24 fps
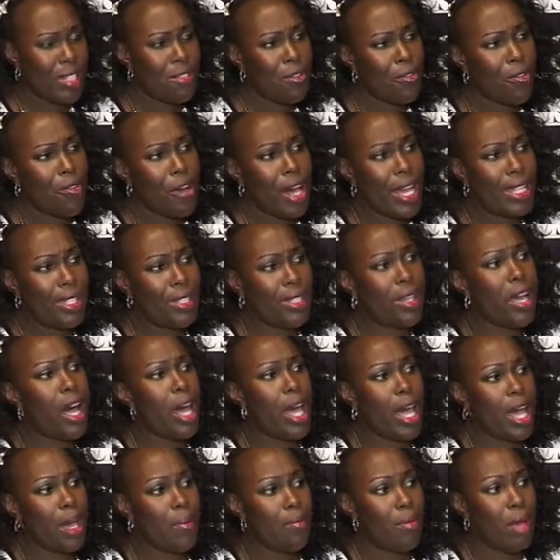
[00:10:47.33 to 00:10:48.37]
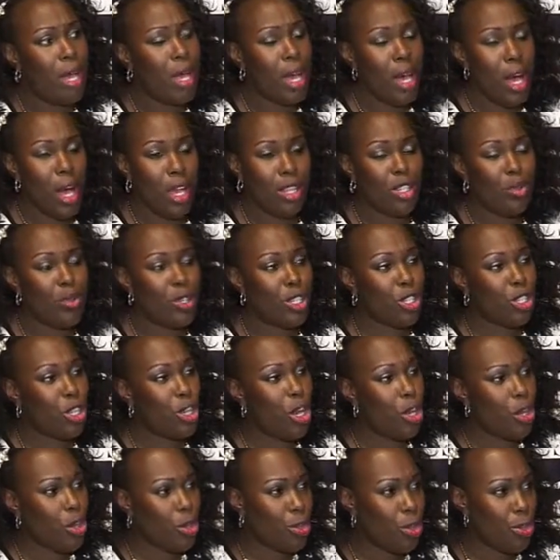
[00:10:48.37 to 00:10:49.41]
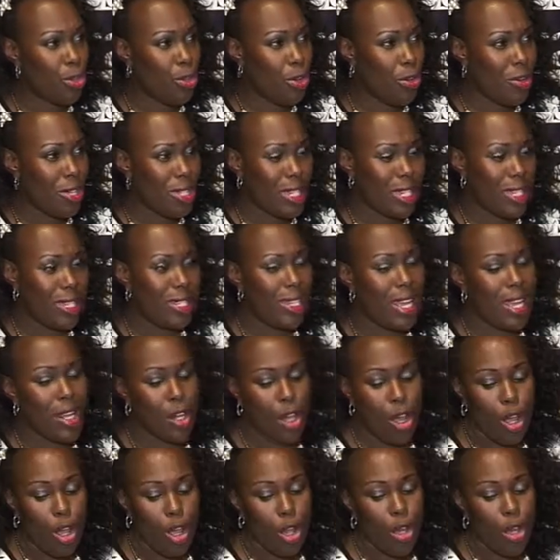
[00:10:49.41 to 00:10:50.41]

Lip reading: defined time under which the local authority is saying,